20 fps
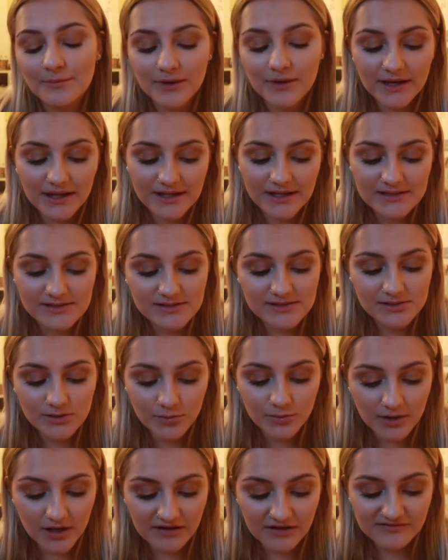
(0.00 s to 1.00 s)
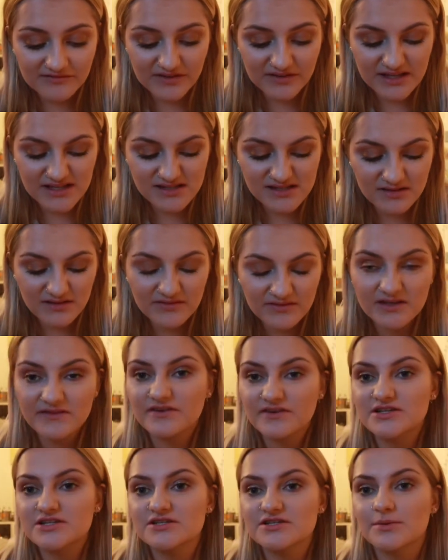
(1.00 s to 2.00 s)
but it is super comfy, so even if
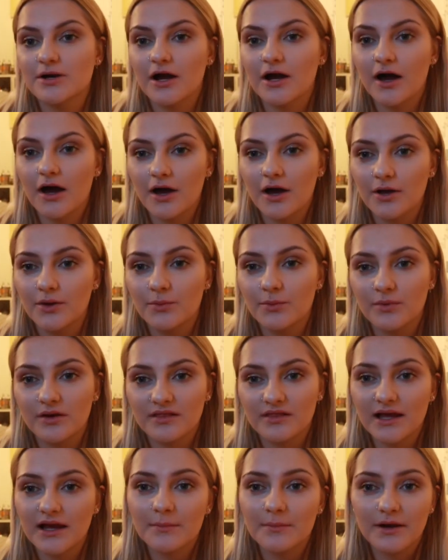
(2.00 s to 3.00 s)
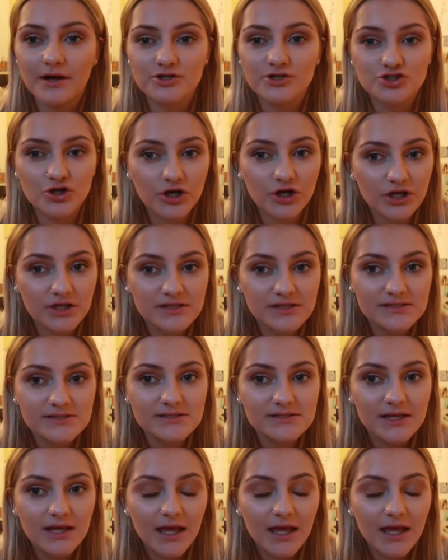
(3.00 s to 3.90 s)
I just wear it at home with like a pair of joggers,